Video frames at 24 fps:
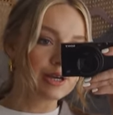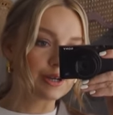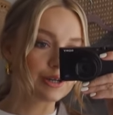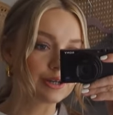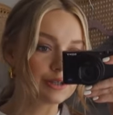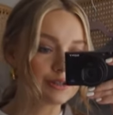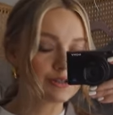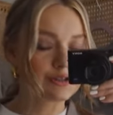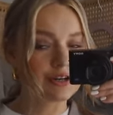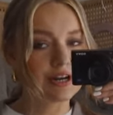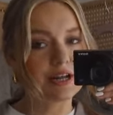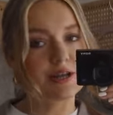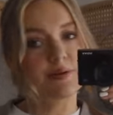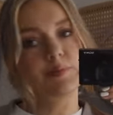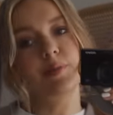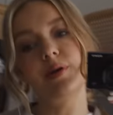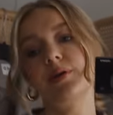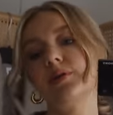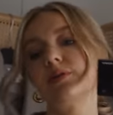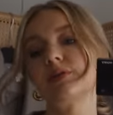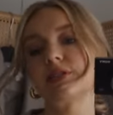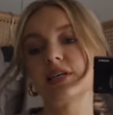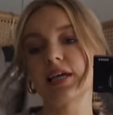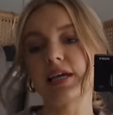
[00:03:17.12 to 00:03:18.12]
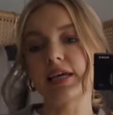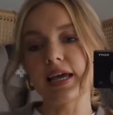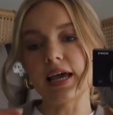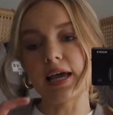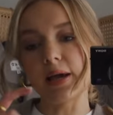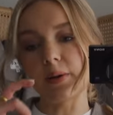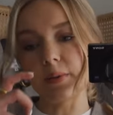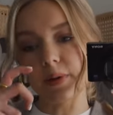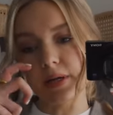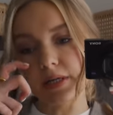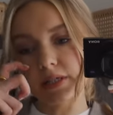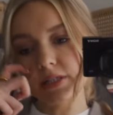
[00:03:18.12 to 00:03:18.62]
country music
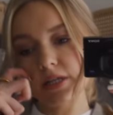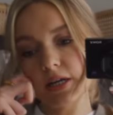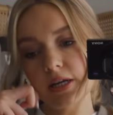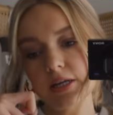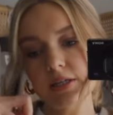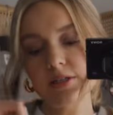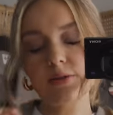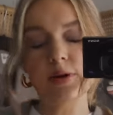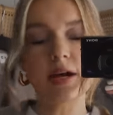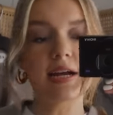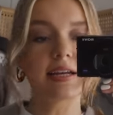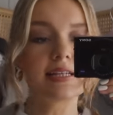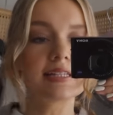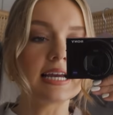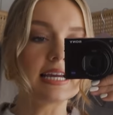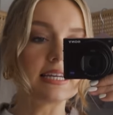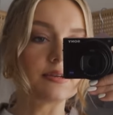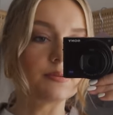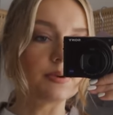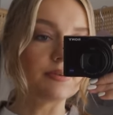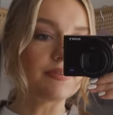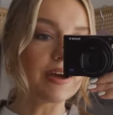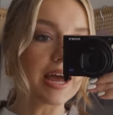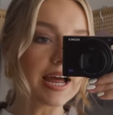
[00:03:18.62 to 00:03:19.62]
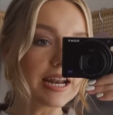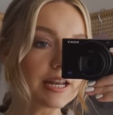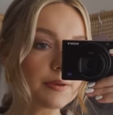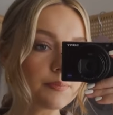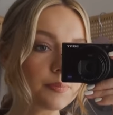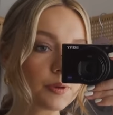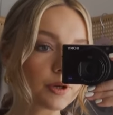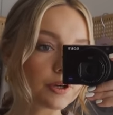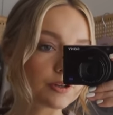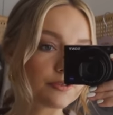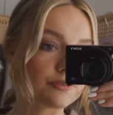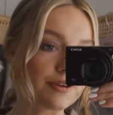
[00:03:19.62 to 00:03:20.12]
gig, which is quite exciting. We've had it
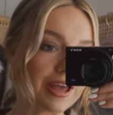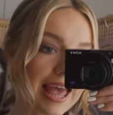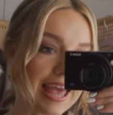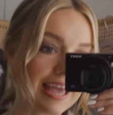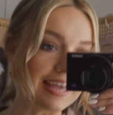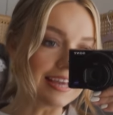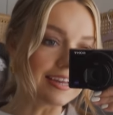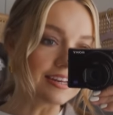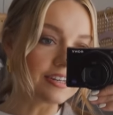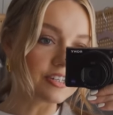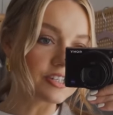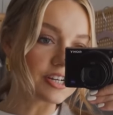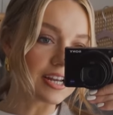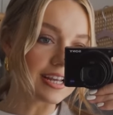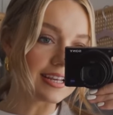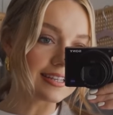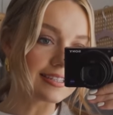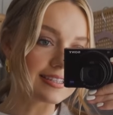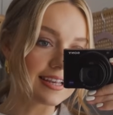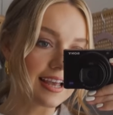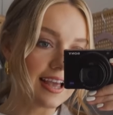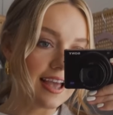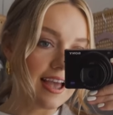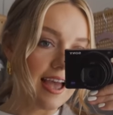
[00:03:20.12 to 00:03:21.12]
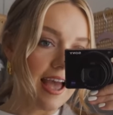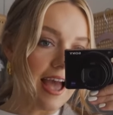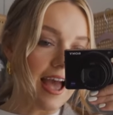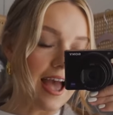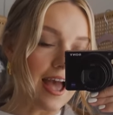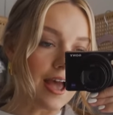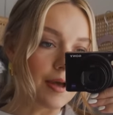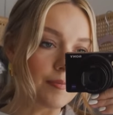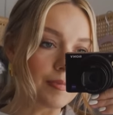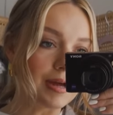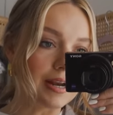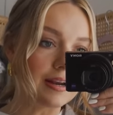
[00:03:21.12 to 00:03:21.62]
booked for ages.
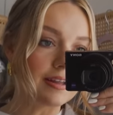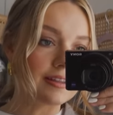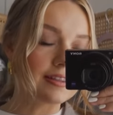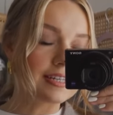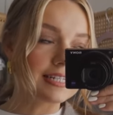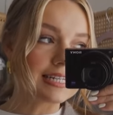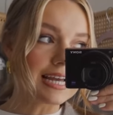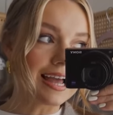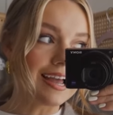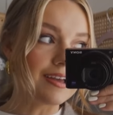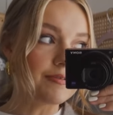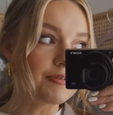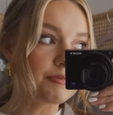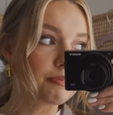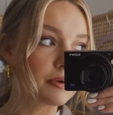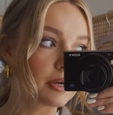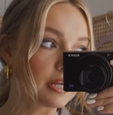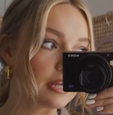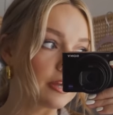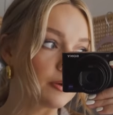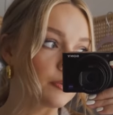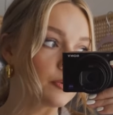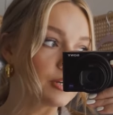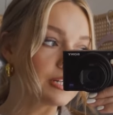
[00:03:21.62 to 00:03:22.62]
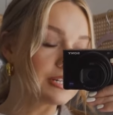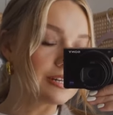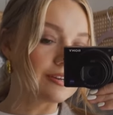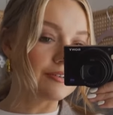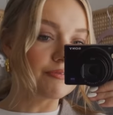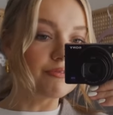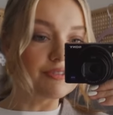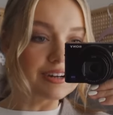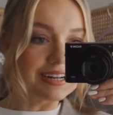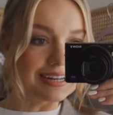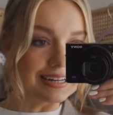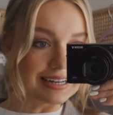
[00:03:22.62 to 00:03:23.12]
Um, and at the time of booking, we
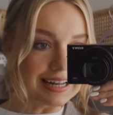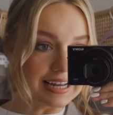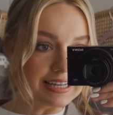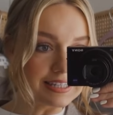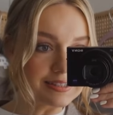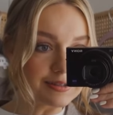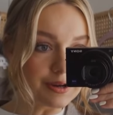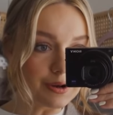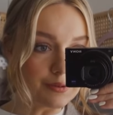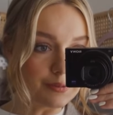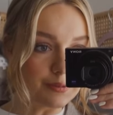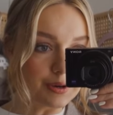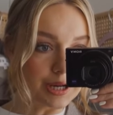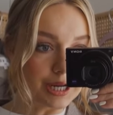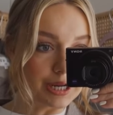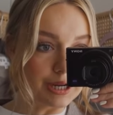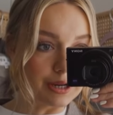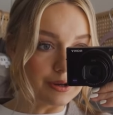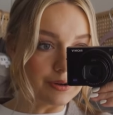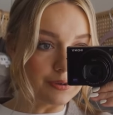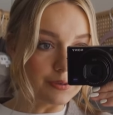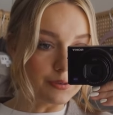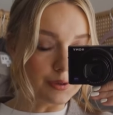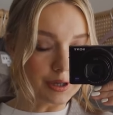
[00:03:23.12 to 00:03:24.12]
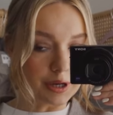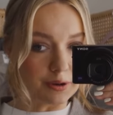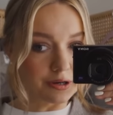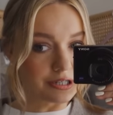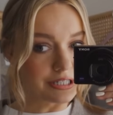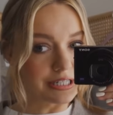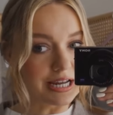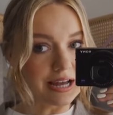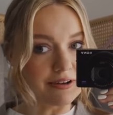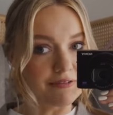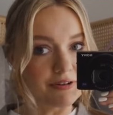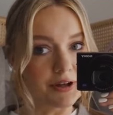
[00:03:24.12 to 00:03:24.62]
didn't realise we were going
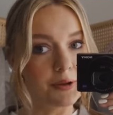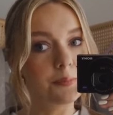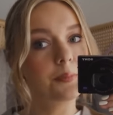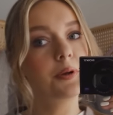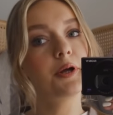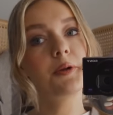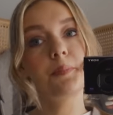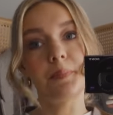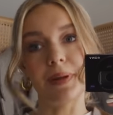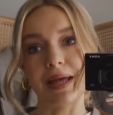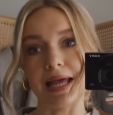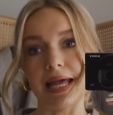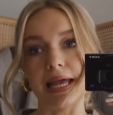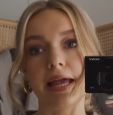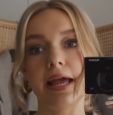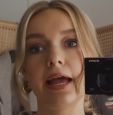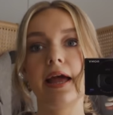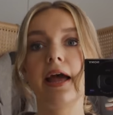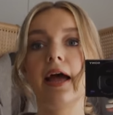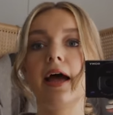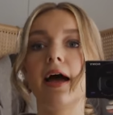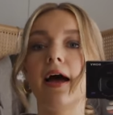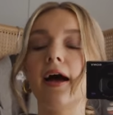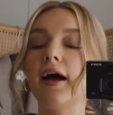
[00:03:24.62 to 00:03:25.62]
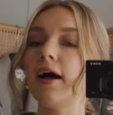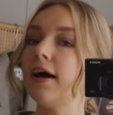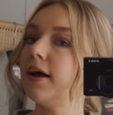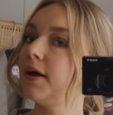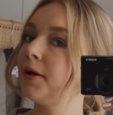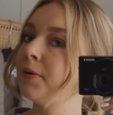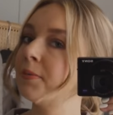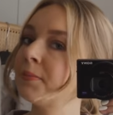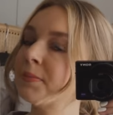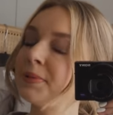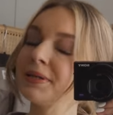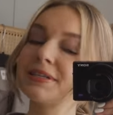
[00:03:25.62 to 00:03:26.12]
to have a puppy.
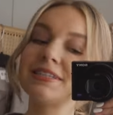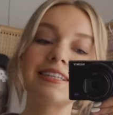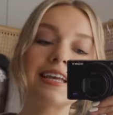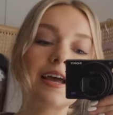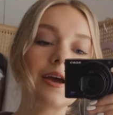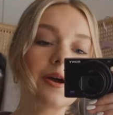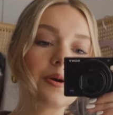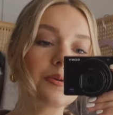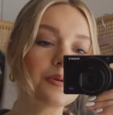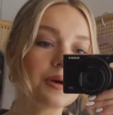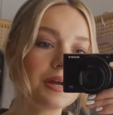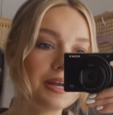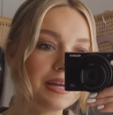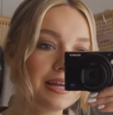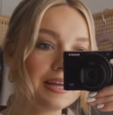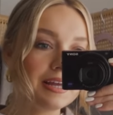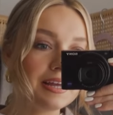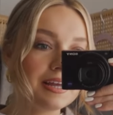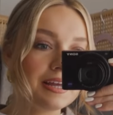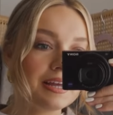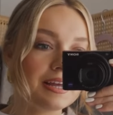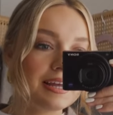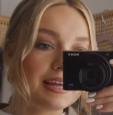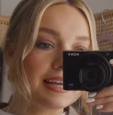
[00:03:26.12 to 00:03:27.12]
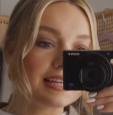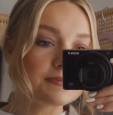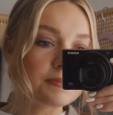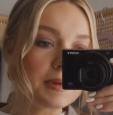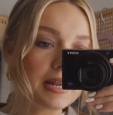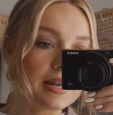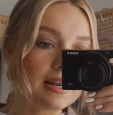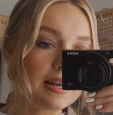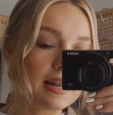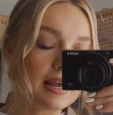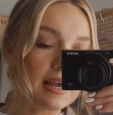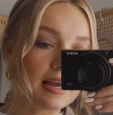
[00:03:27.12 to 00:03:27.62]
Um, so it's
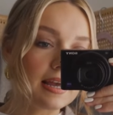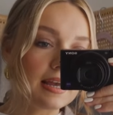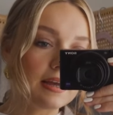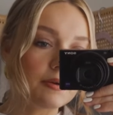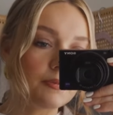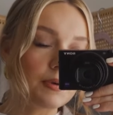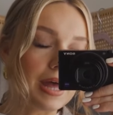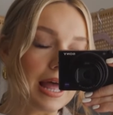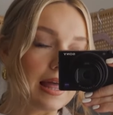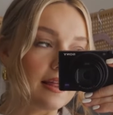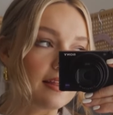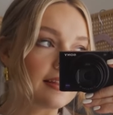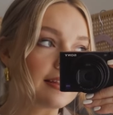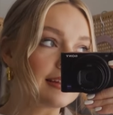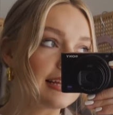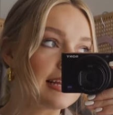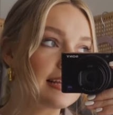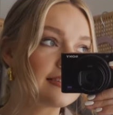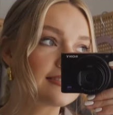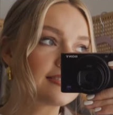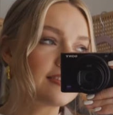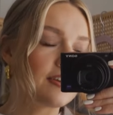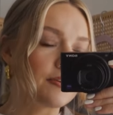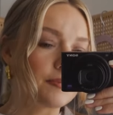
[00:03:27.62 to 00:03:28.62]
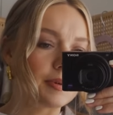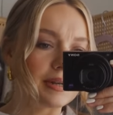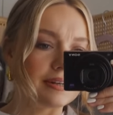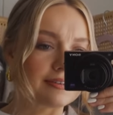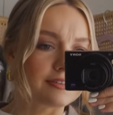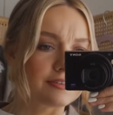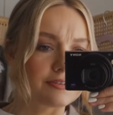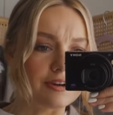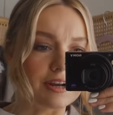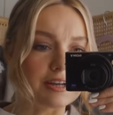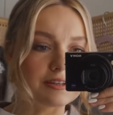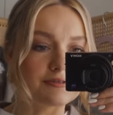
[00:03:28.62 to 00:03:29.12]
been, well, it's not been
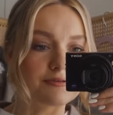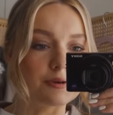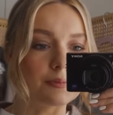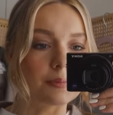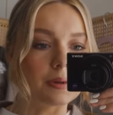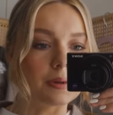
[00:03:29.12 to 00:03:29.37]
stressful,